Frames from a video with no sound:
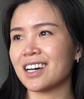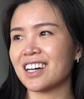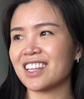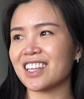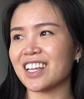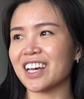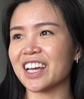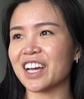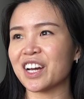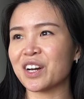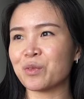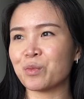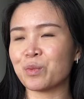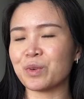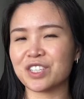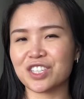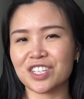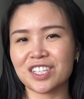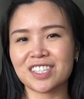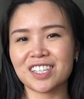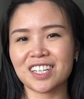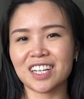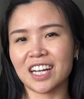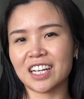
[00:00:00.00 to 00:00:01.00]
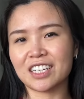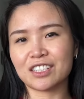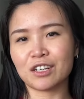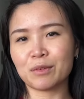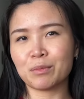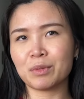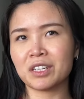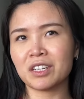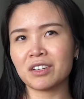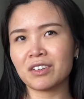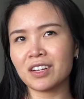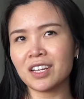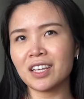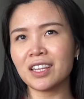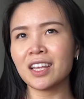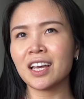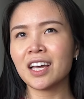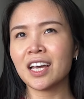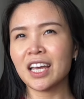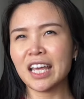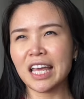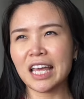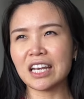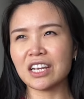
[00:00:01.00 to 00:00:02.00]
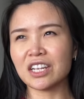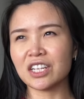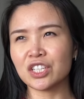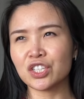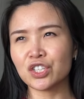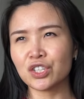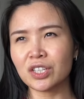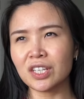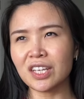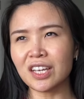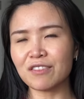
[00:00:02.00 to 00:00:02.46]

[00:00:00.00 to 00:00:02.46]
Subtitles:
like with just a tank top underneath. Initially,